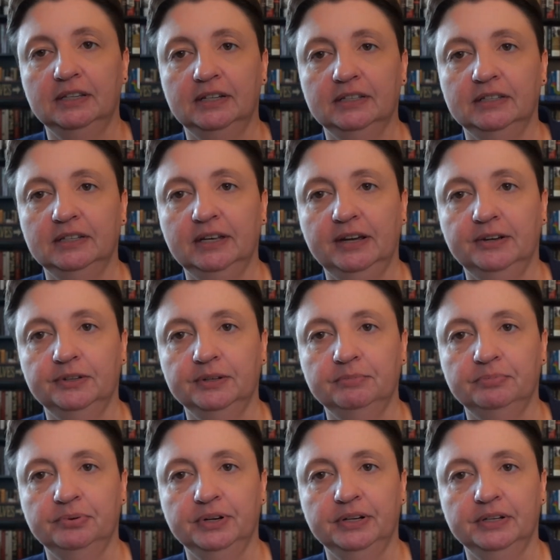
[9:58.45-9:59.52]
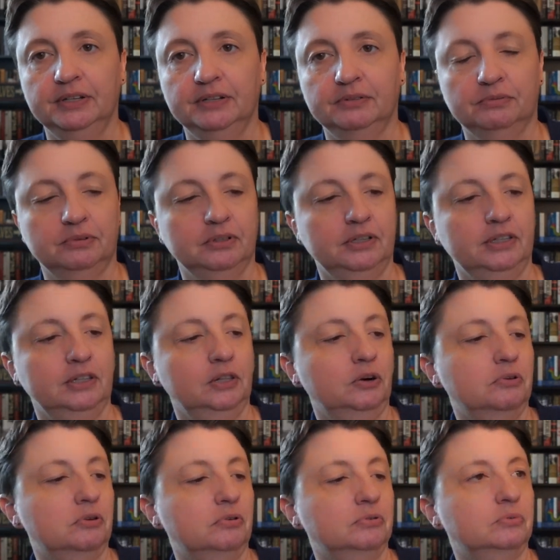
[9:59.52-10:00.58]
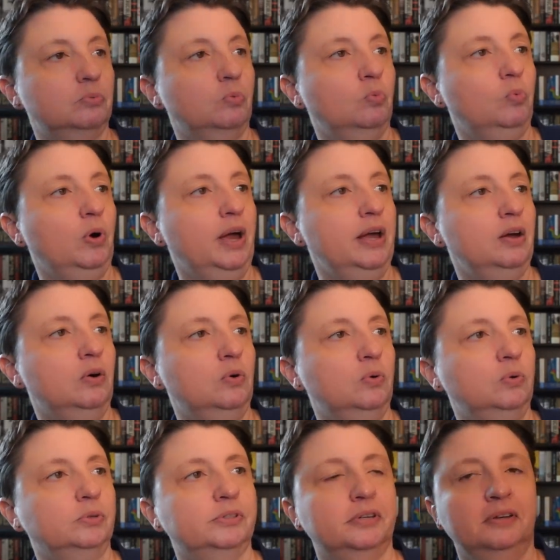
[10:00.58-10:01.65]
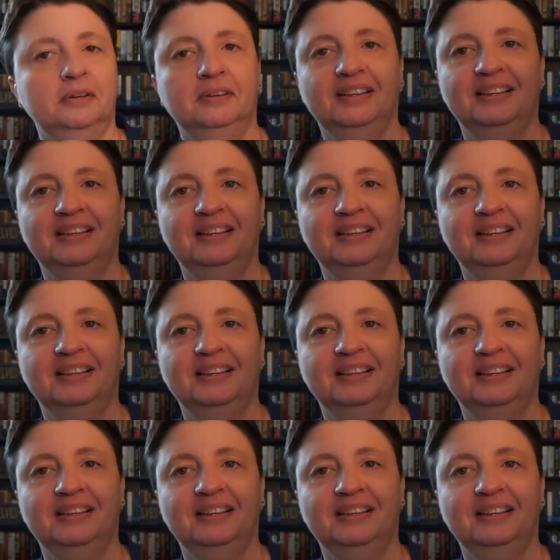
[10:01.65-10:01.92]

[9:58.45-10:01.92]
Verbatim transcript: like the Yale imprint is really, the logo's way old